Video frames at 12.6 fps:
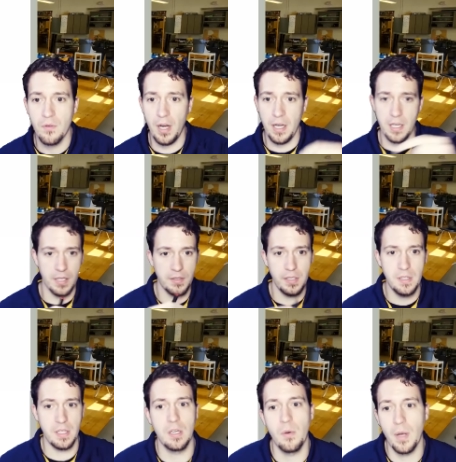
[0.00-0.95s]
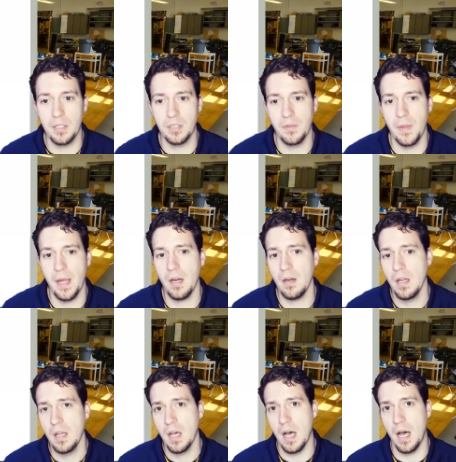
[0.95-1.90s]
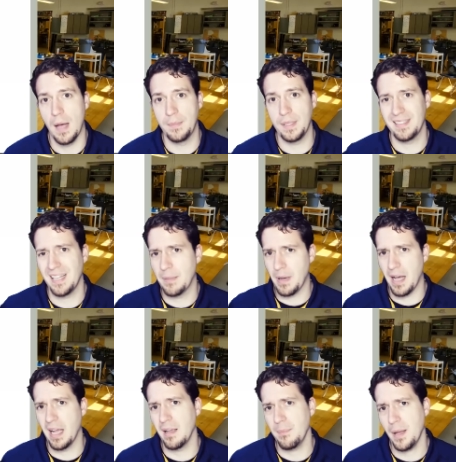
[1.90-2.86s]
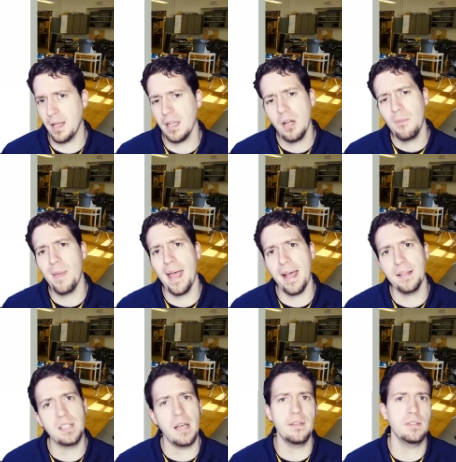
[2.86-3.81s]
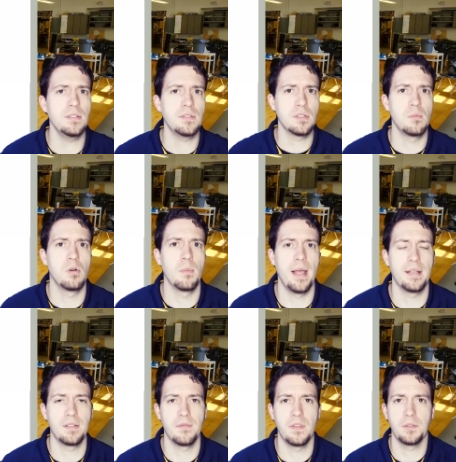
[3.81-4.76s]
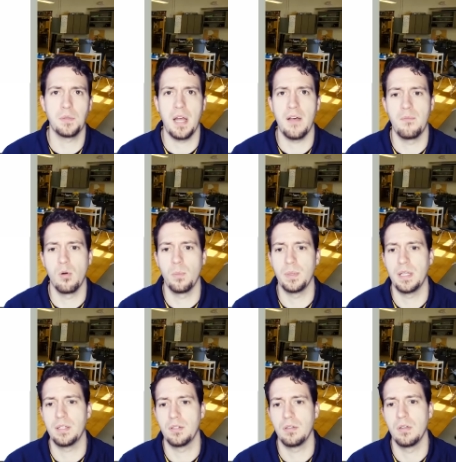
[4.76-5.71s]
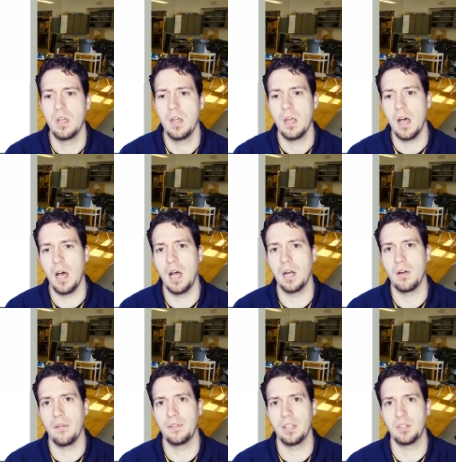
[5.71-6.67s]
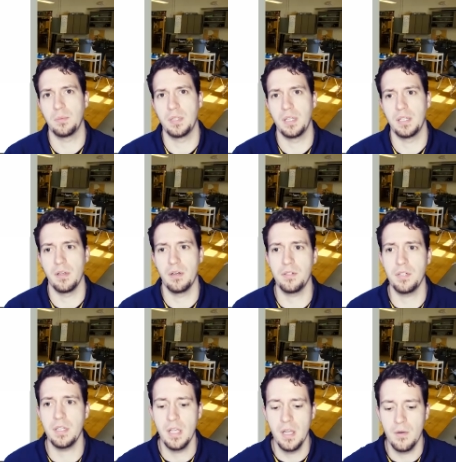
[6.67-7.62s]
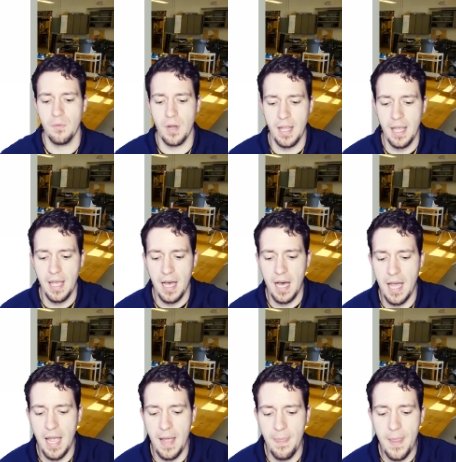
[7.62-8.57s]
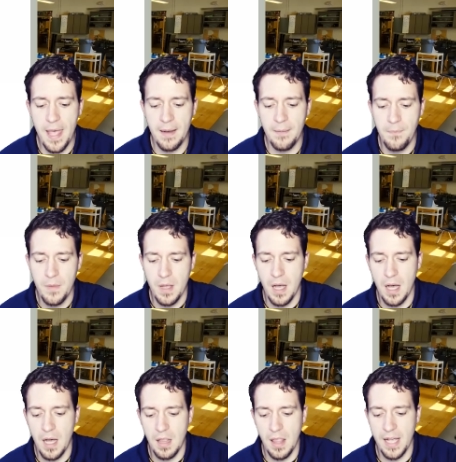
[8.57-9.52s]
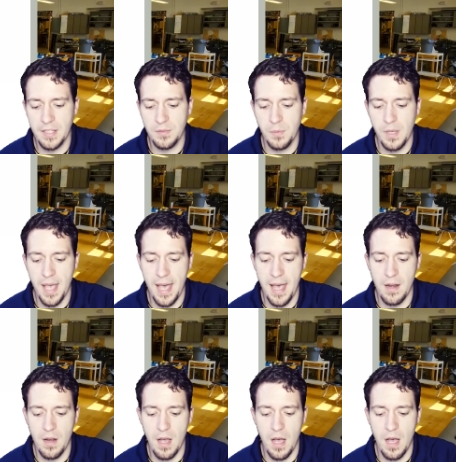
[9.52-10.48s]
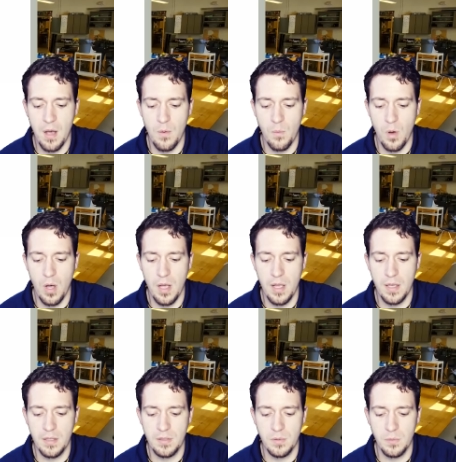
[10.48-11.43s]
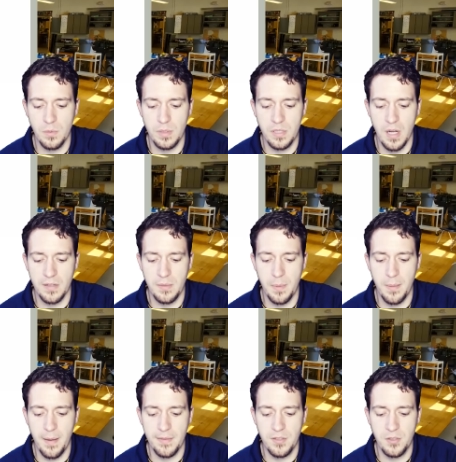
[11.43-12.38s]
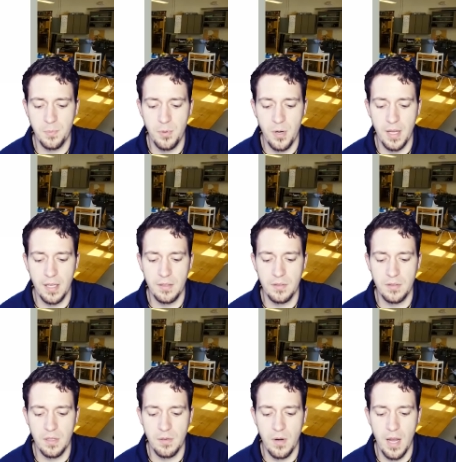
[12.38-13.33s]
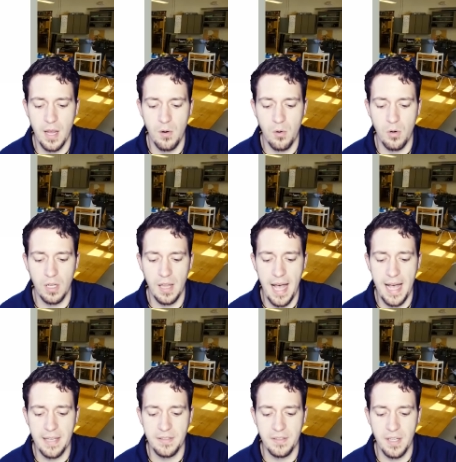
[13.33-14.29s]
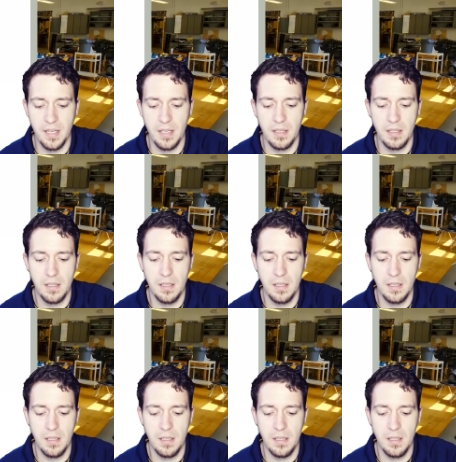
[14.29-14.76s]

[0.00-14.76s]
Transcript: right? You can see the equation there, um, dictated by by you know mass, obviously. So more massive things would have more potential uh, gravitational potential energy, right? Uh, and then uh, last one we had uh, was we talked a bit about springs, right, or elastic